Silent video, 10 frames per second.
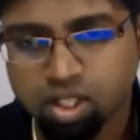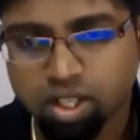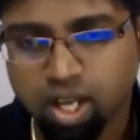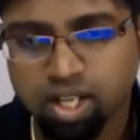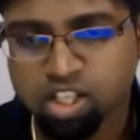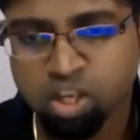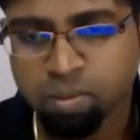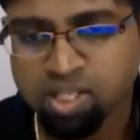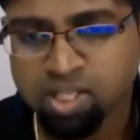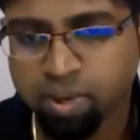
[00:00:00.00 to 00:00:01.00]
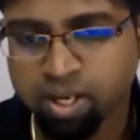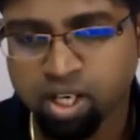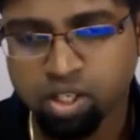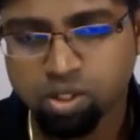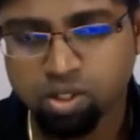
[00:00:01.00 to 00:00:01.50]
Right, this is the maximum I can
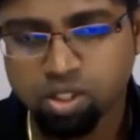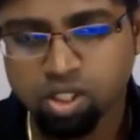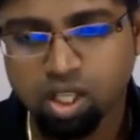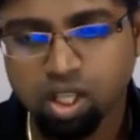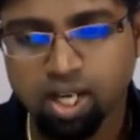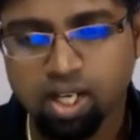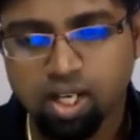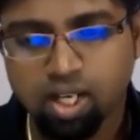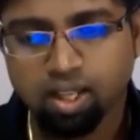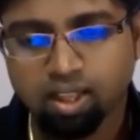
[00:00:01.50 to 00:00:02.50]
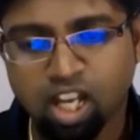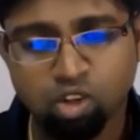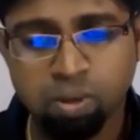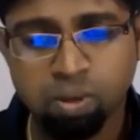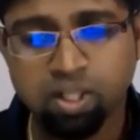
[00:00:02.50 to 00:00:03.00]
do. Right, that's
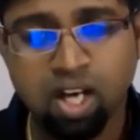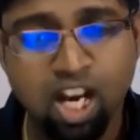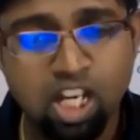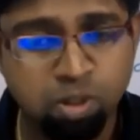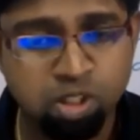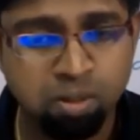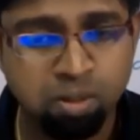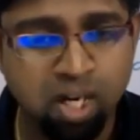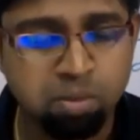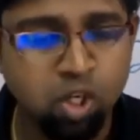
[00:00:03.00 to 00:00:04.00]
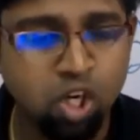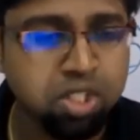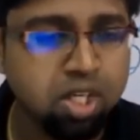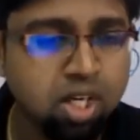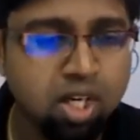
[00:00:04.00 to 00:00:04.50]
what meant by the highest possible marks, because
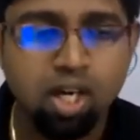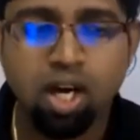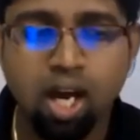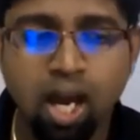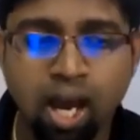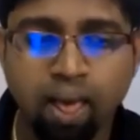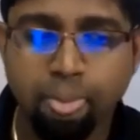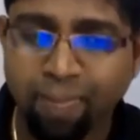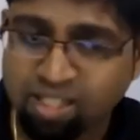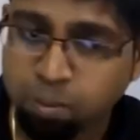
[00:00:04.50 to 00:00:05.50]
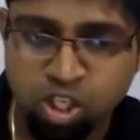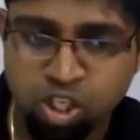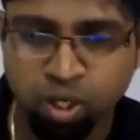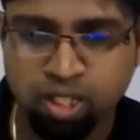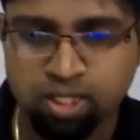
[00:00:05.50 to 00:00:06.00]
that's the most
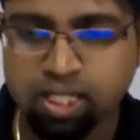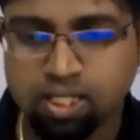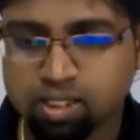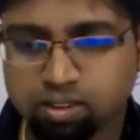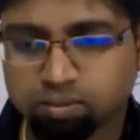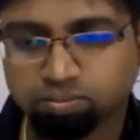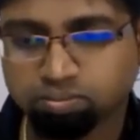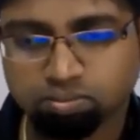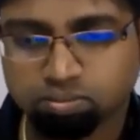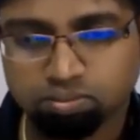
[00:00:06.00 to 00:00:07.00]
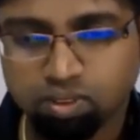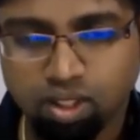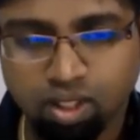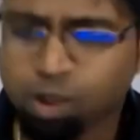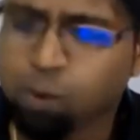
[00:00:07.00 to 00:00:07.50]
important thing.
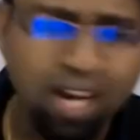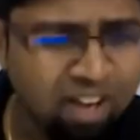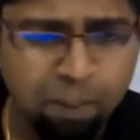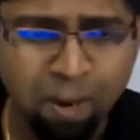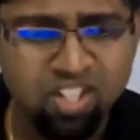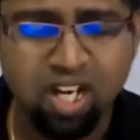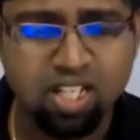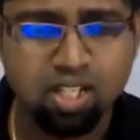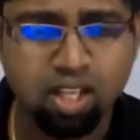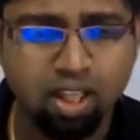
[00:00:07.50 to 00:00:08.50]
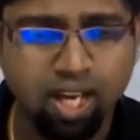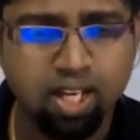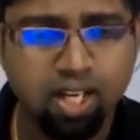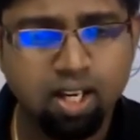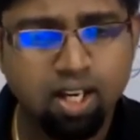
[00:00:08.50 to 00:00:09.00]
You will anyway pass, guys. Right,
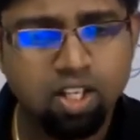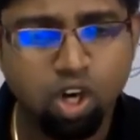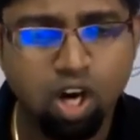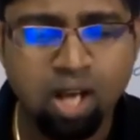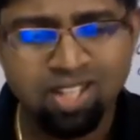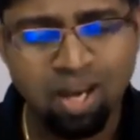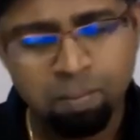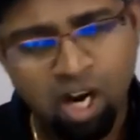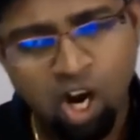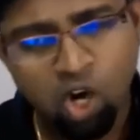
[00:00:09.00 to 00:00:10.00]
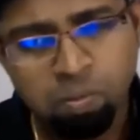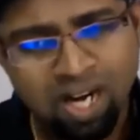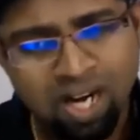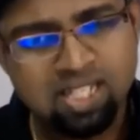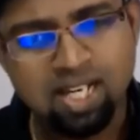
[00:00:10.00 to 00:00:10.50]
so somehow
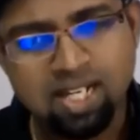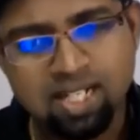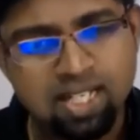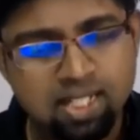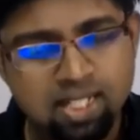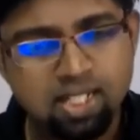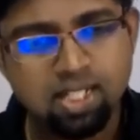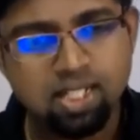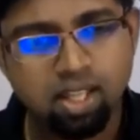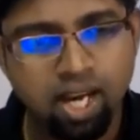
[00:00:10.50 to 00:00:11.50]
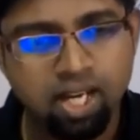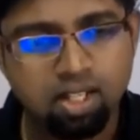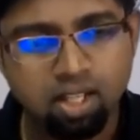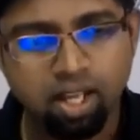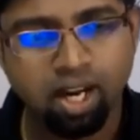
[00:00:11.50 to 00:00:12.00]
by telling, right,
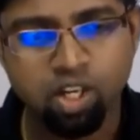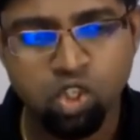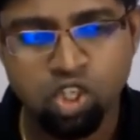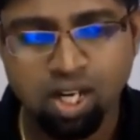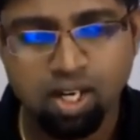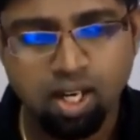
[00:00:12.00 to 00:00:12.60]
like I used to tell,